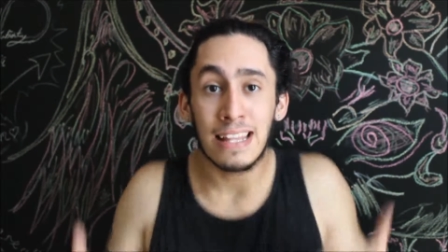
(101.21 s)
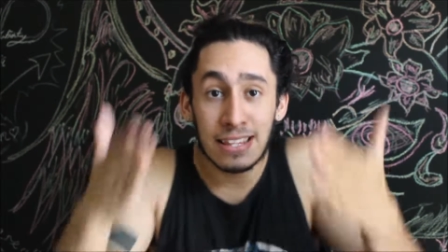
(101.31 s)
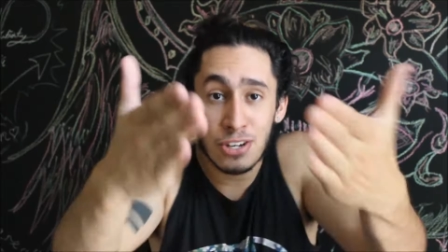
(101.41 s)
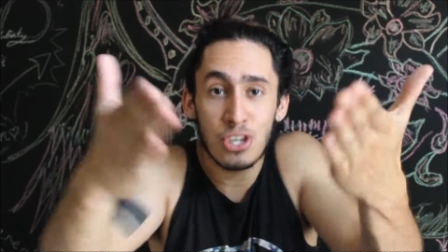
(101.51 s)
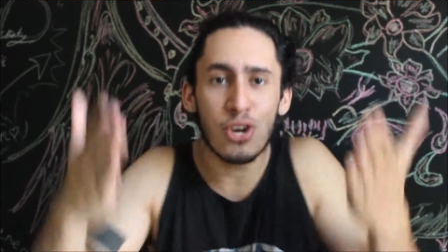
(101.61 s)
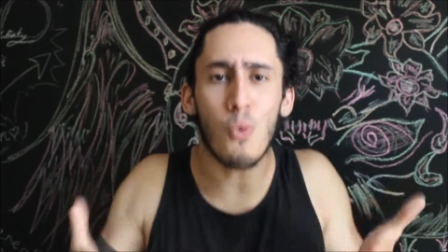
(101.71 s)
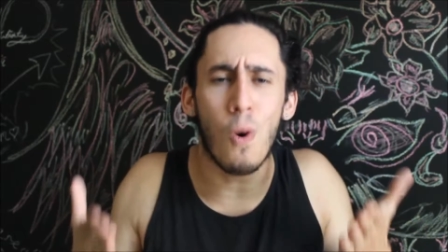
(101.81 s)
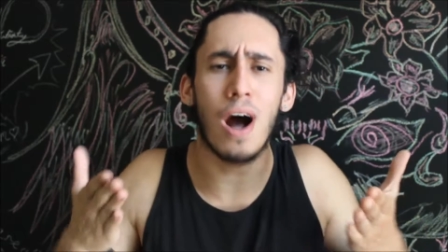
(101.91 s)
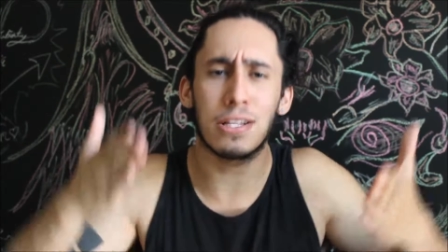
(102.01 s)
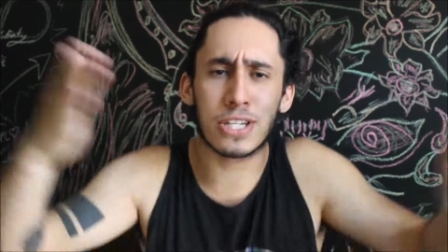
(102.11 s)
Do you
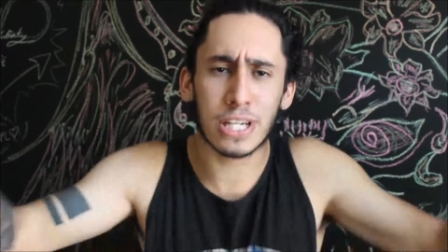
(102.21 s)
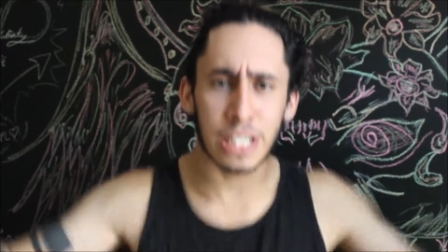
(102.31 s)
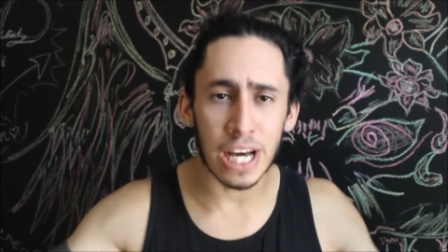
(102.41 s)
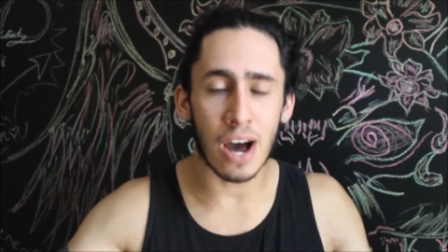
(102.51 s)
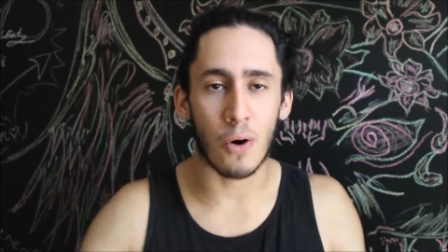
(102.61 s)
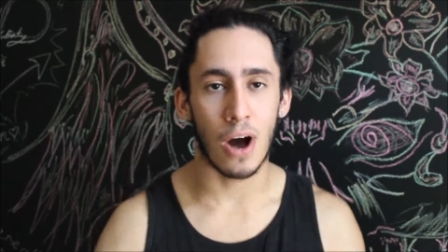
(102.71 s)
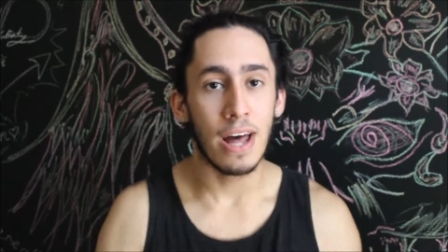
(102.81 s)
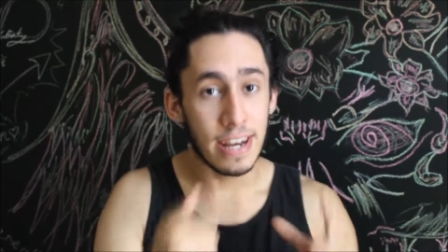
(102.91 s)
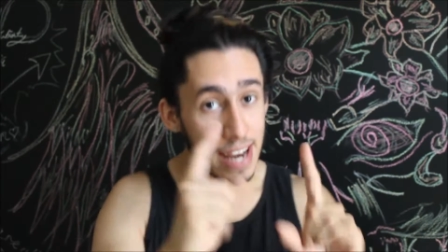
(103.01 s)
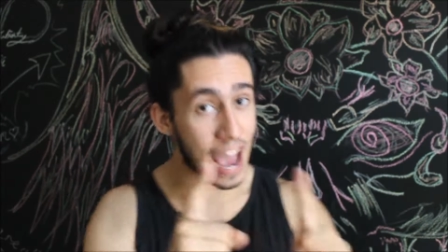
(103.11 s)
want to go?
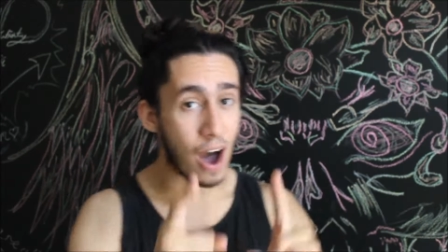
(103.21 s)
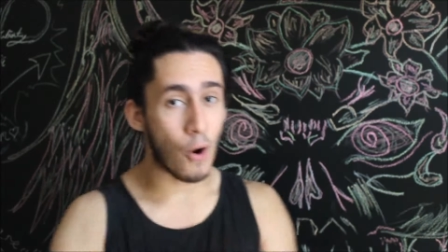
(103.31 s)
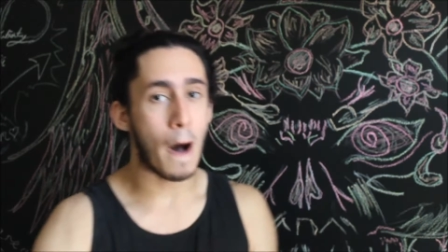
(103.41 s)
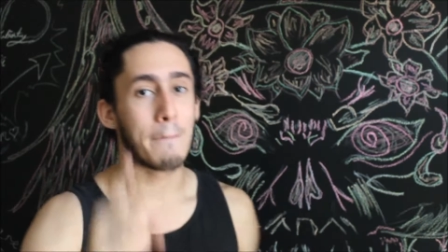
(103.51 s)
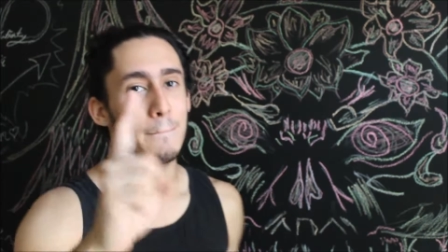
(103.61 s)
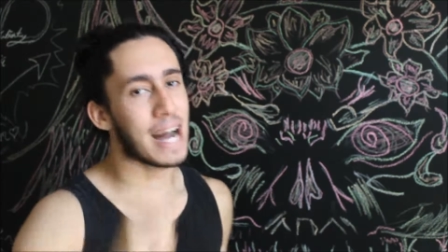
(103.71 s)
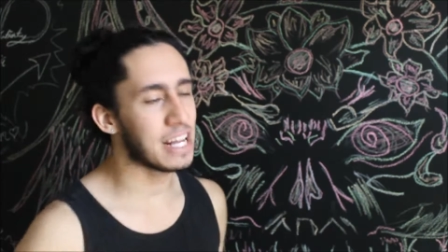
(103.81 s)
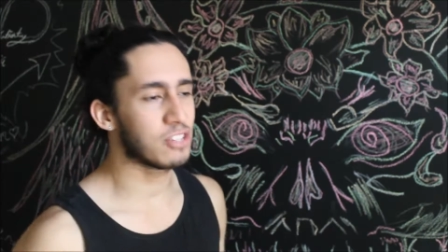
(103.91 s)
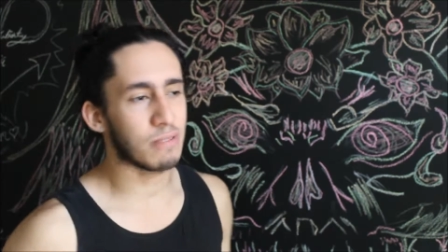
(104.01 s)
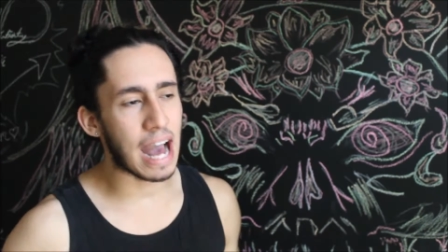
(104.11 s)
Now,
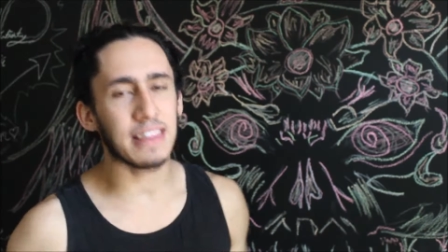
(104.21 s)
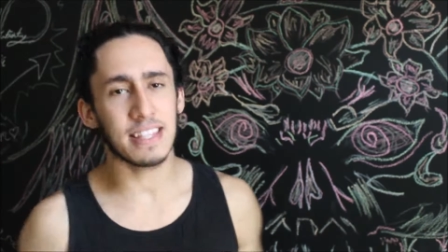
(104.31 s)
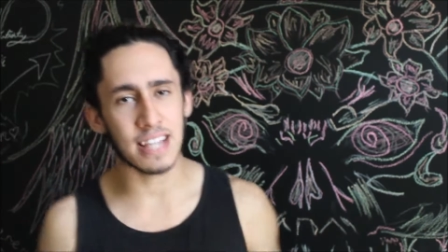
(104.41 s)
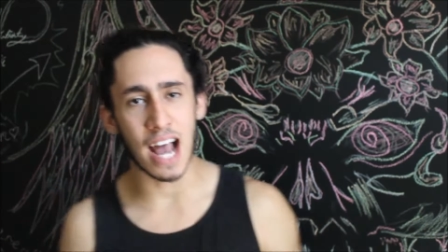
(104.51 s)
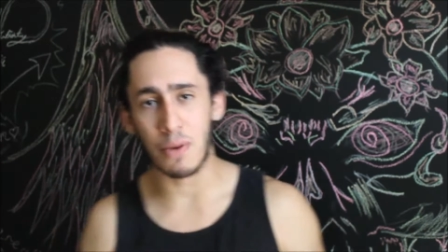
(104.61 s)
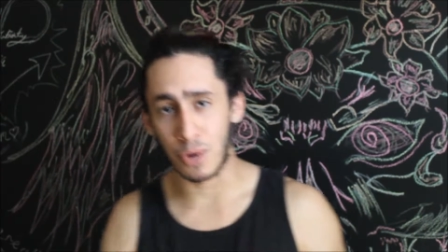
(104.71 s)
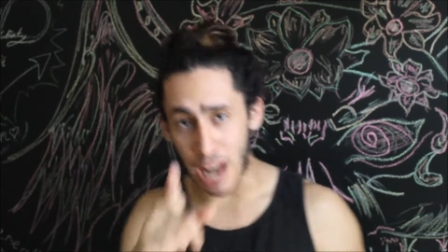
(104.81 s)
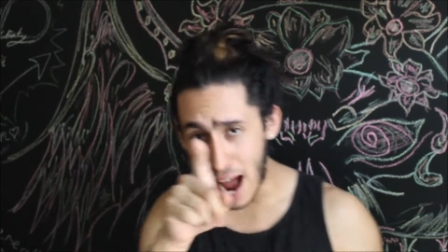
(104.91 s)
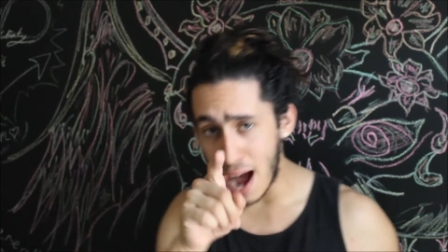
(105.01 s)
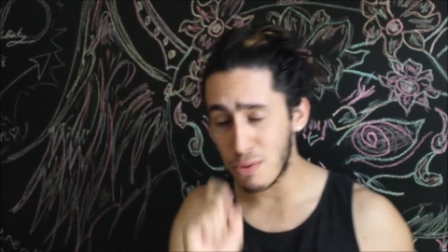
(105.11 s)
mind you, at the time when
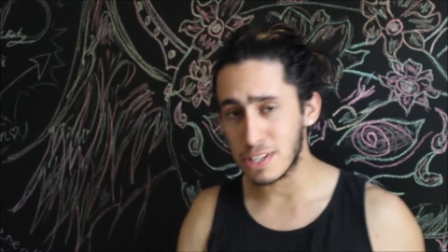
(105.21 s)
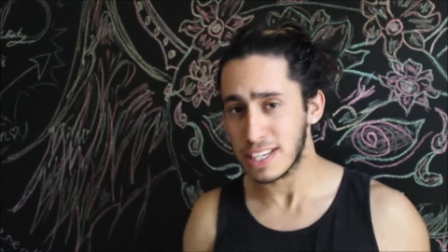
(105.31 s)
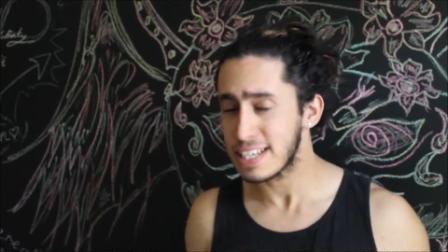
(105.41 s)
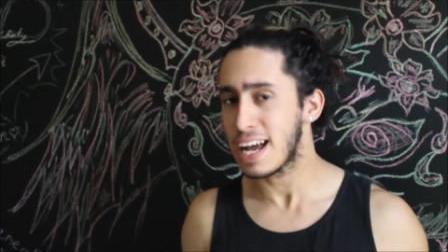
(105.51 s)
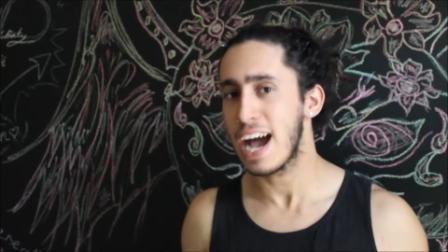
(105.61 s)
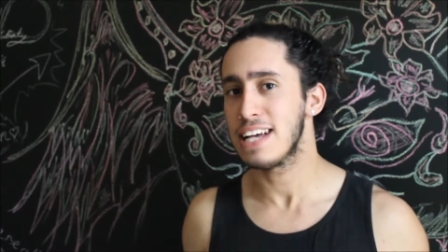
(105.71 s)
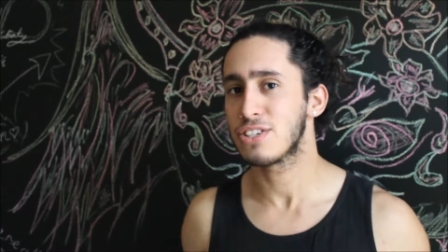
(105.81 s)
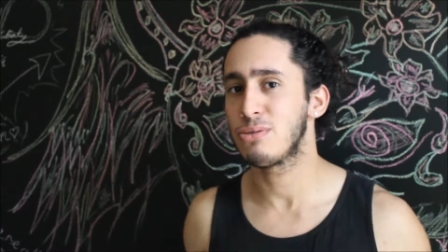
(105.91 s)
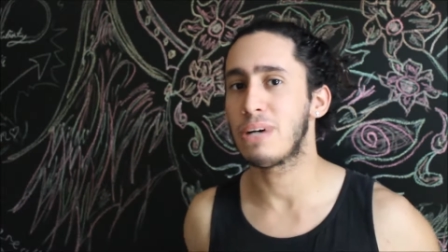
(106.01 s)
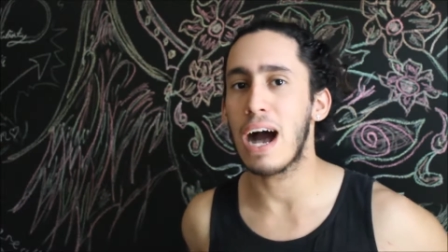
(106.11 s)
I was in high
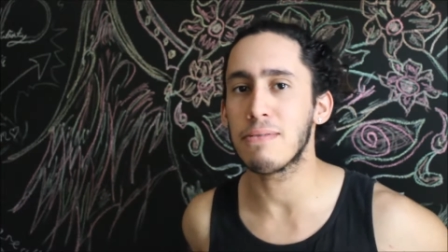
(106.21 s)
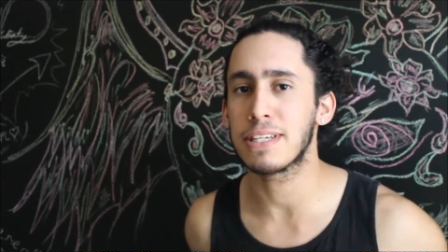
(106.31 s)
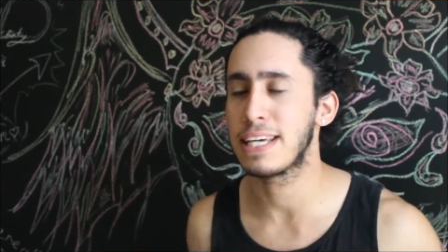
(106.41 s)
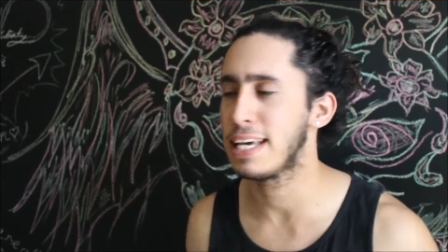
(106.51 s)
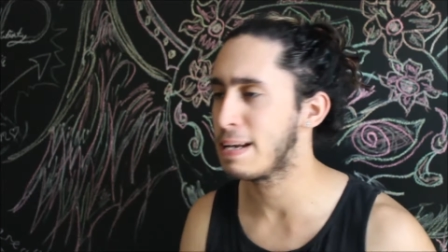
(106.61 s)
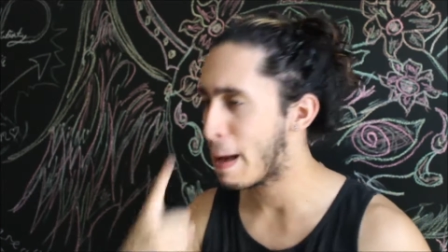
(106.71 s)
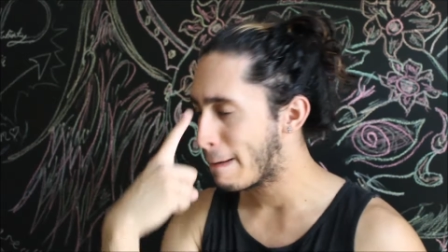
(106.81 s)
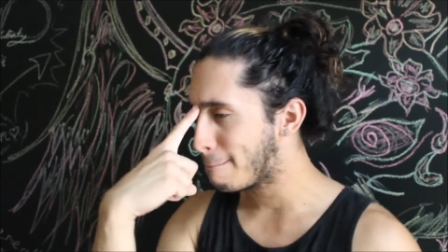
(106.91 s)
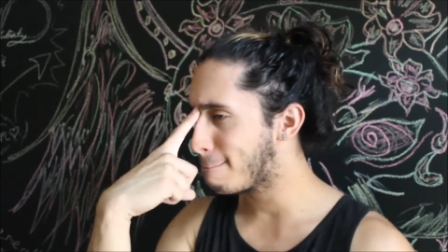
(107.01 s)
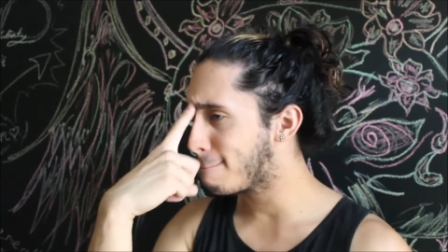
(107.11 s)
school, I was a kid,
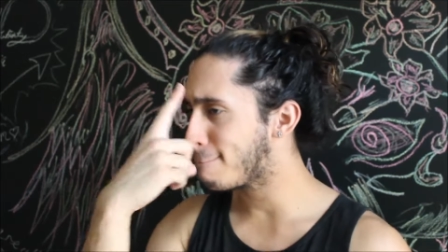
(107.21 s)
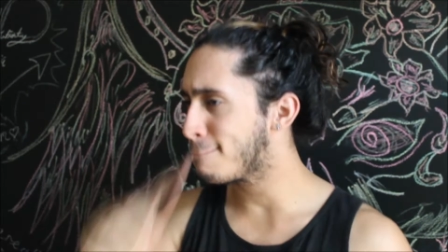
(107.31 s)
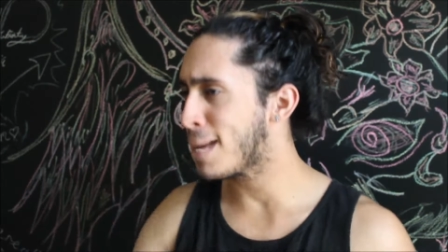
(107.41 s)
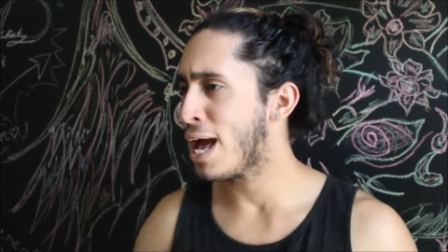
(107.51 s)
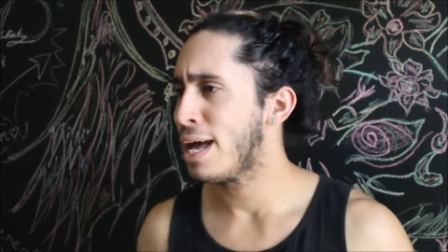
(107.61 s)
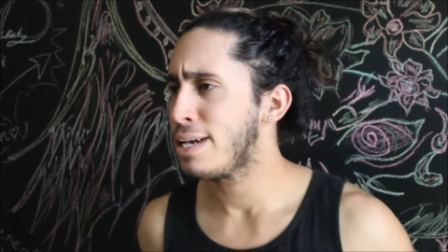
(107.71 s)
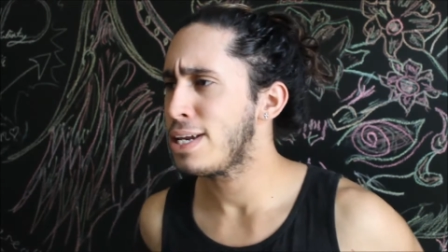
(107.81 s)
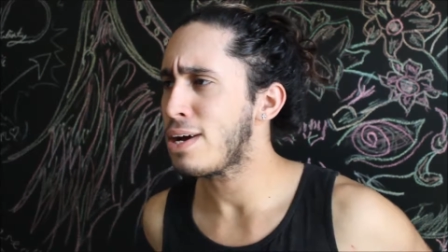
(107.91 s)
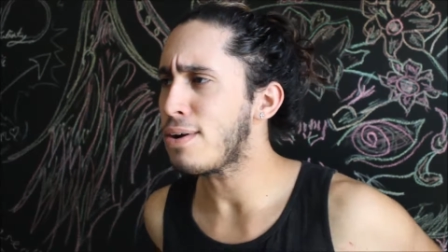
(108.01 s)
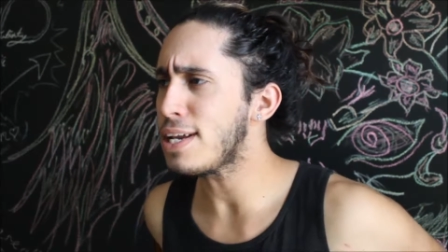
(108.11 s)
mm,
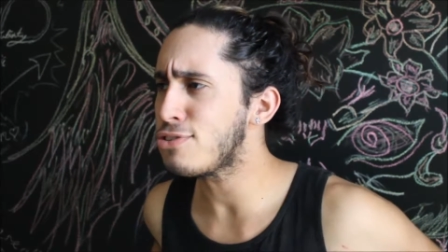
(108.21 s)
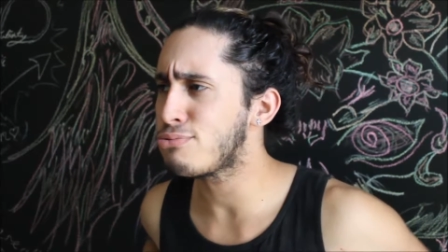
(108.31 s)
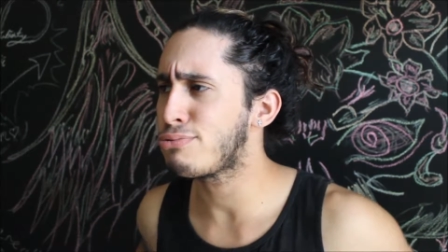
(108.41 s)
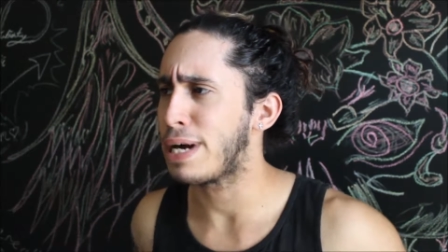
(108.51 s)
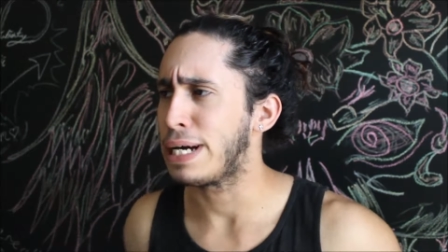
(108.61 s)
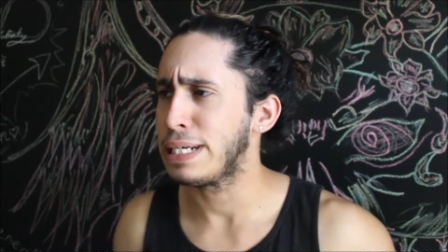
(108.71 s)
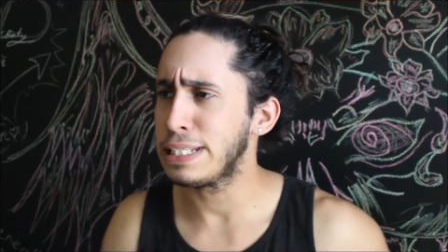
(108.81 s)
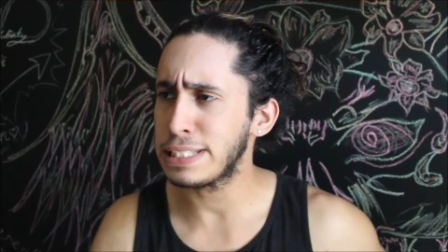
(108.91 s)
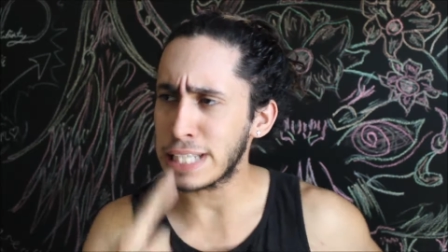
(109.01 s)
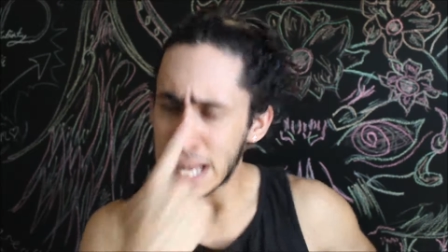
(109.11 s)
no to
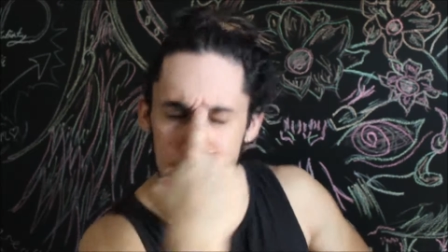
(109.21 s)
drugs,